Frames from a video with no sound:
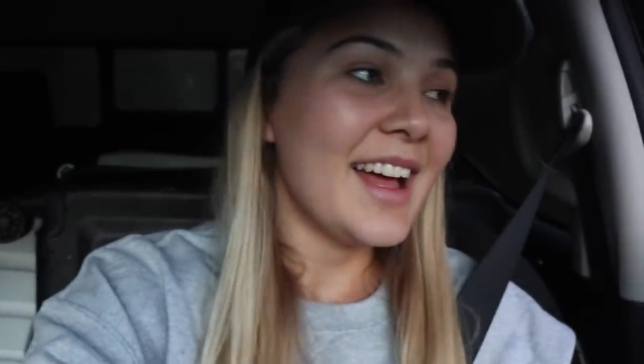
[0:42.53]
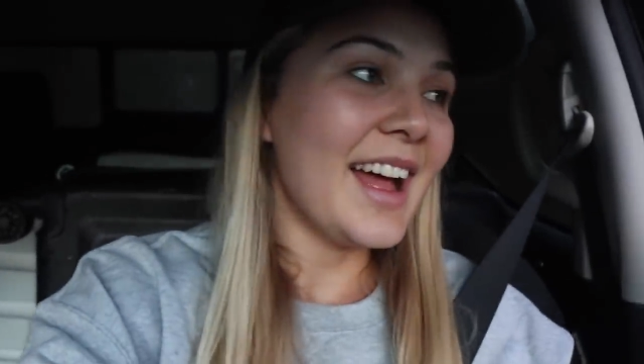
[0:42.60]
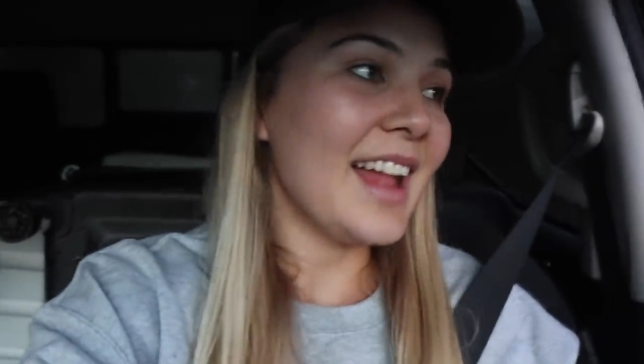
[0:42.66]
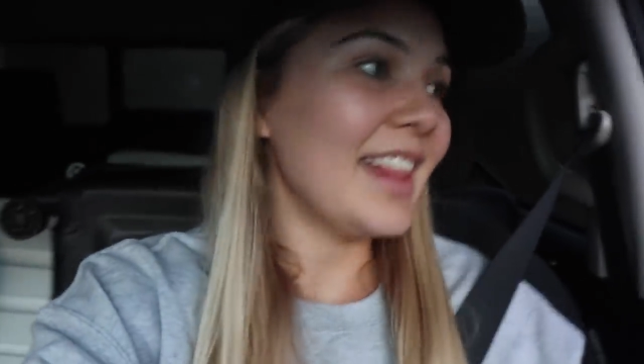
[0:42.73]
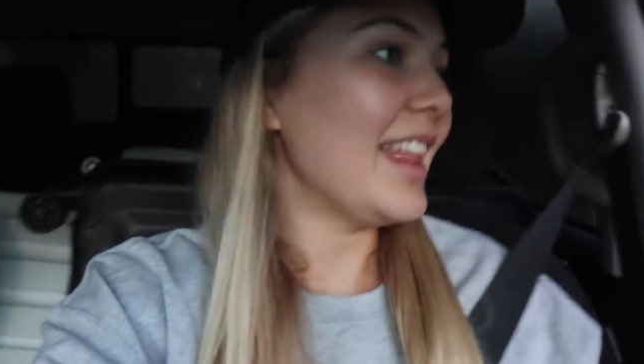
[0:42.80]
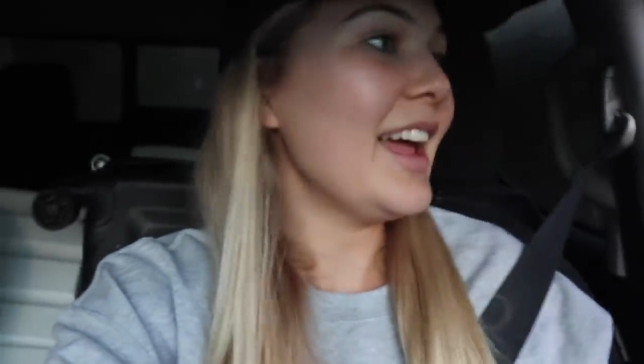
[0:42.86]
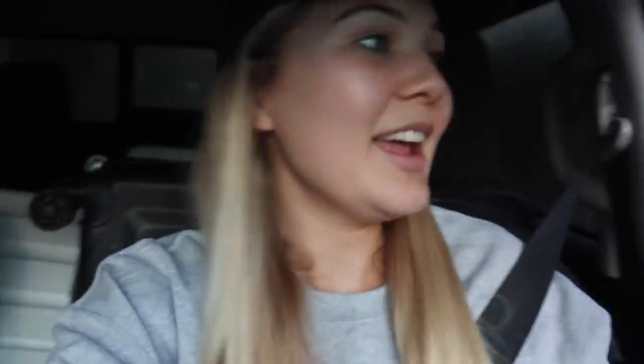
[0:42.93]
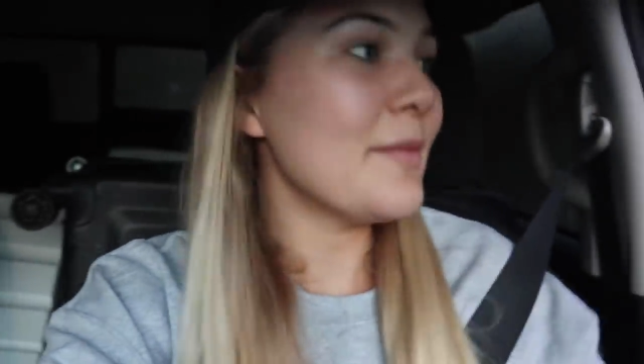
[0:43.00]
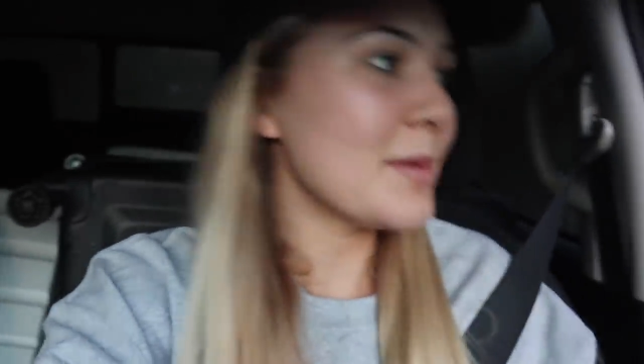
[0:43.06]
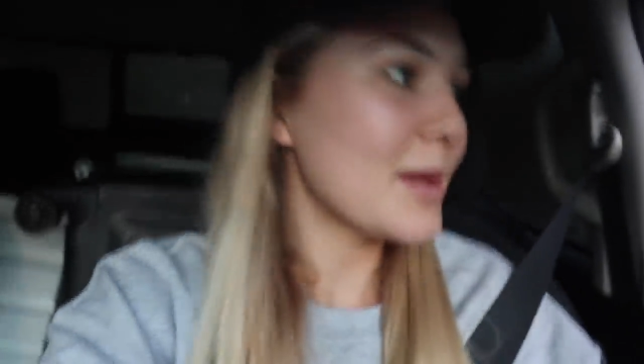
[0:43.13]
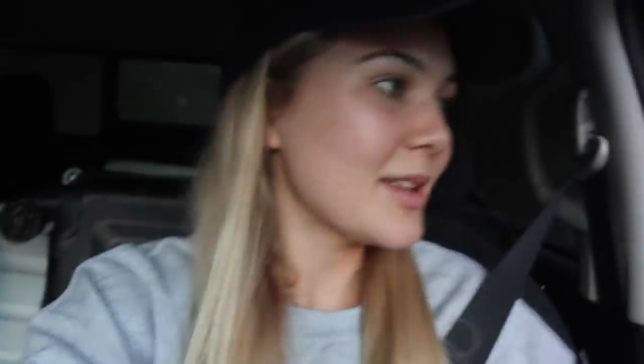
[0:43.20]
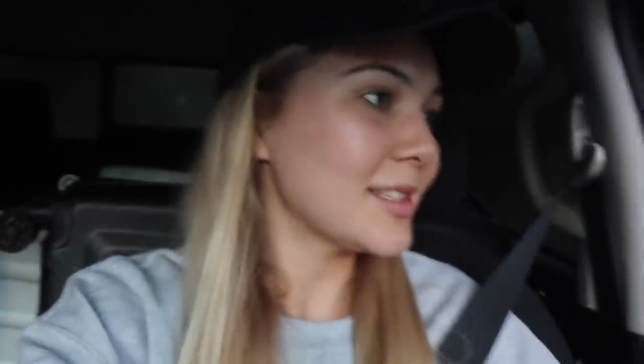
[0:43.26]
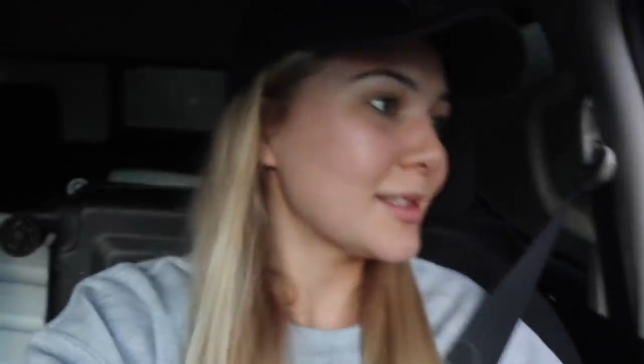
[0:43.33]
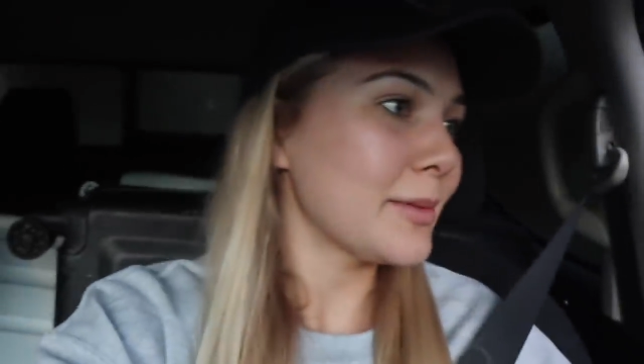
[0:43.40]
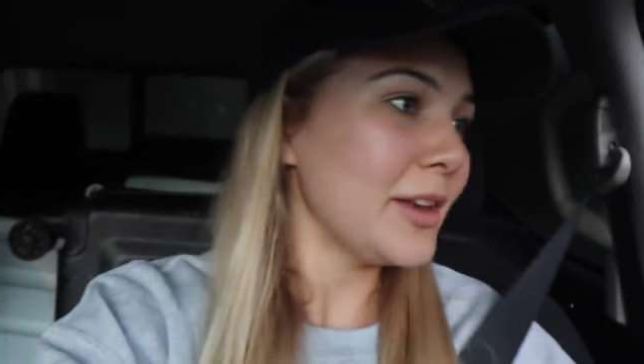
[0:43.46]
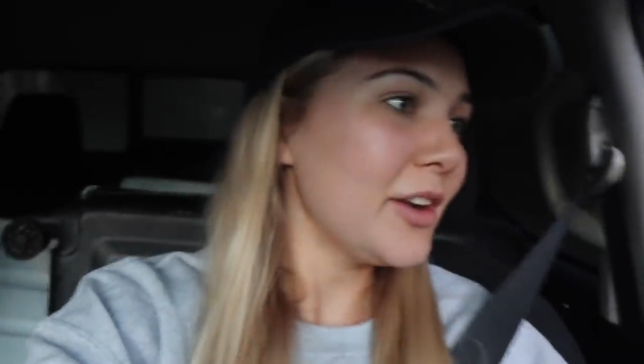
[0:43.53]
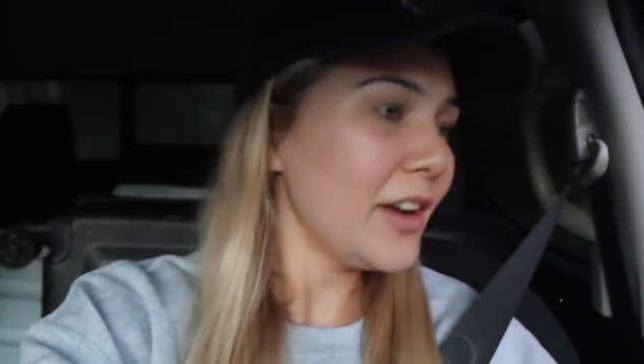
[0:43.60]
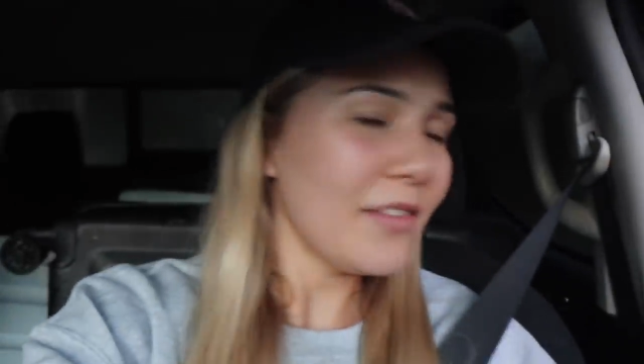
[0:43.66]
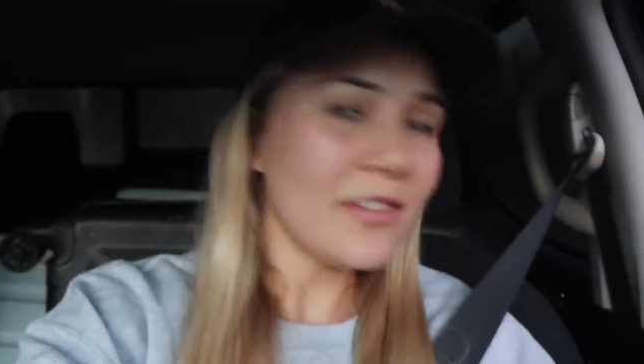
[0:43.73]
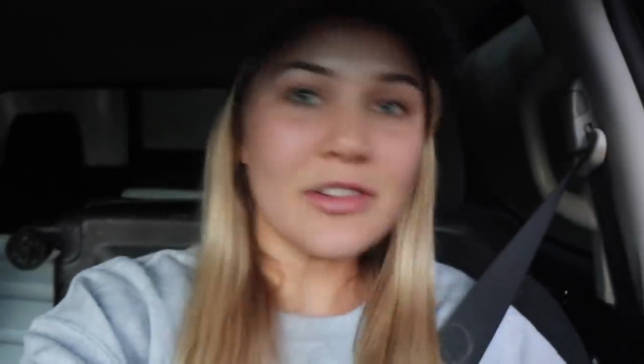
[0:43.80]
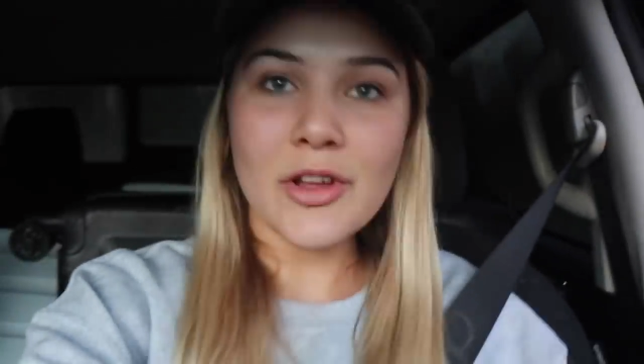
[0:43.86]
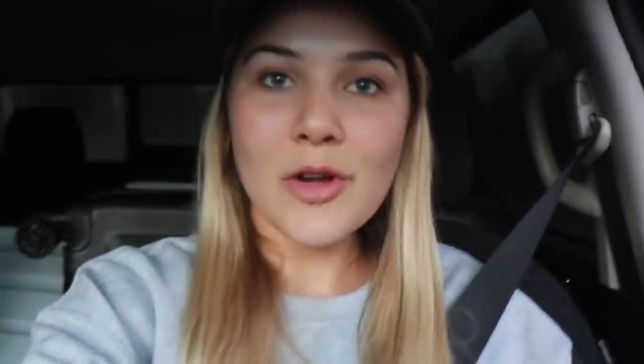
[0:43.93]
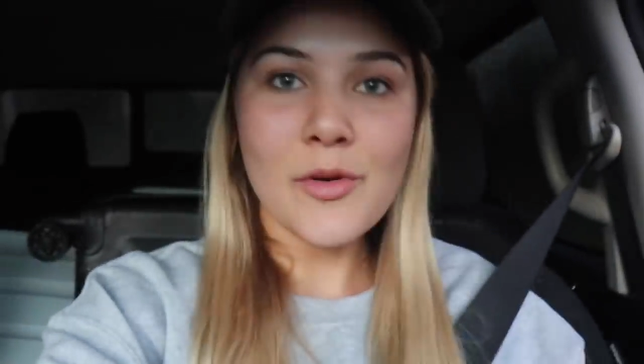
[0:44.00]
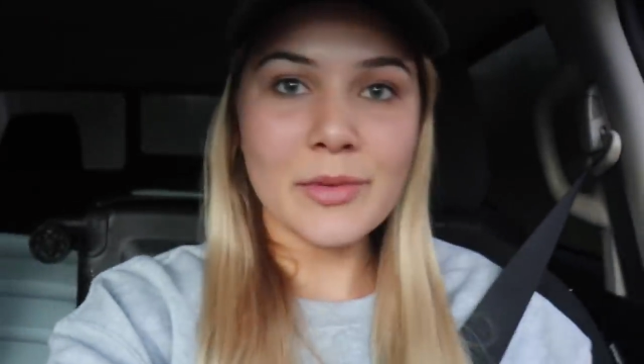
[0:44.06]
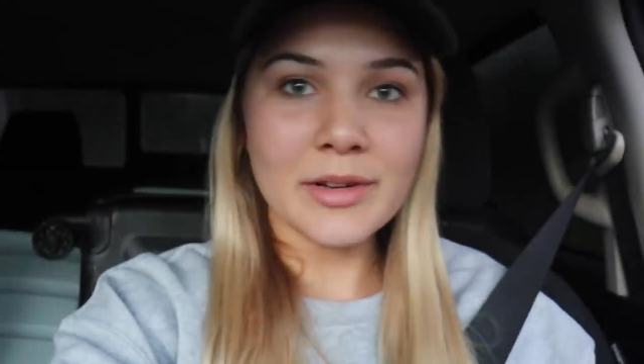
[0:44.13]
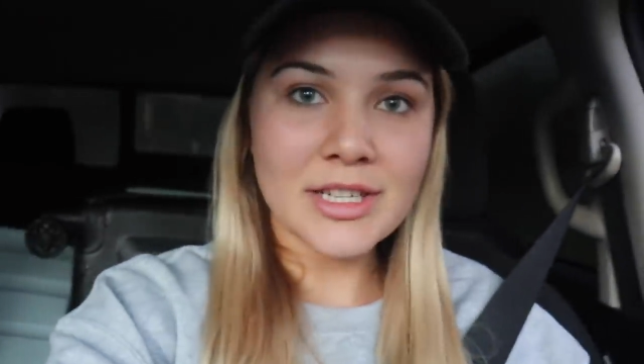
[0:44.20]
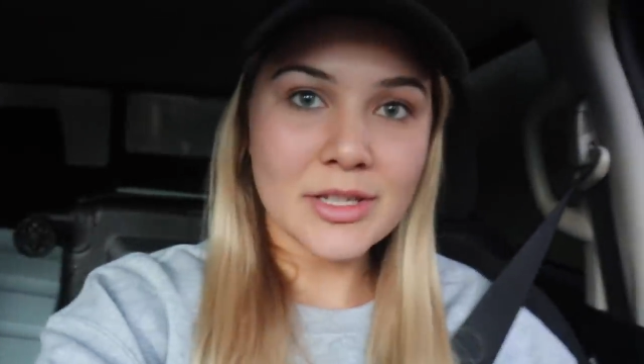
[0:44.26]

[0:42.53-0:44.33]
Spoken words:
LA because we don't even know what we're